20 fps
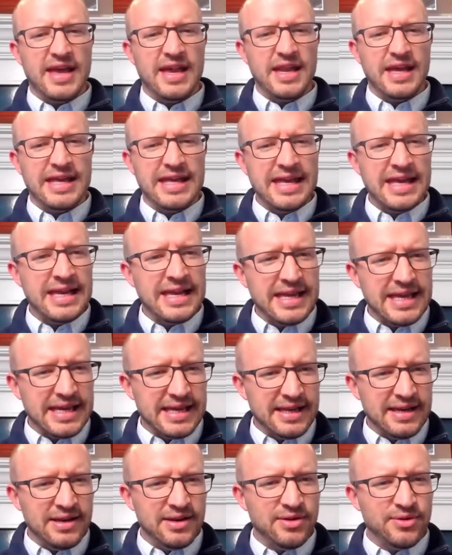that
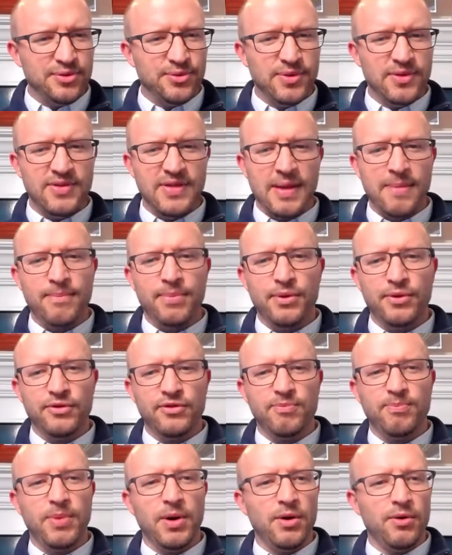Gideon
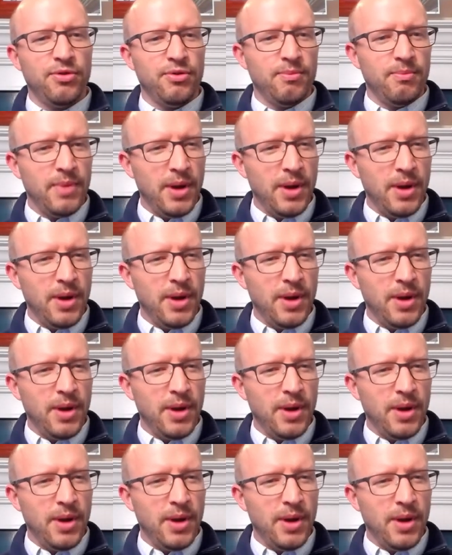resembles both